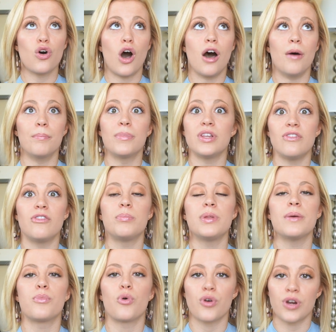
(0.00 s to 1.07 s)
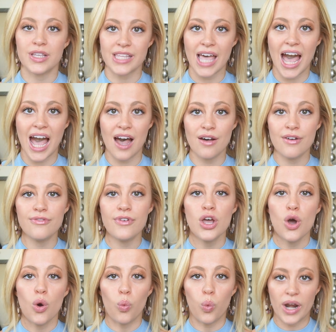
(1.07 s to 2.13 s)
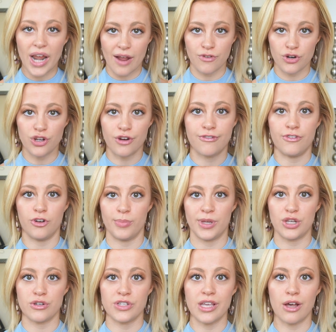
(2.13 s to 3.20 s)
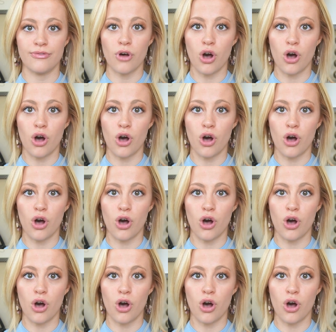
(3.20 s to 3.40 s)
unbelievably important is have whatever you're filming yourself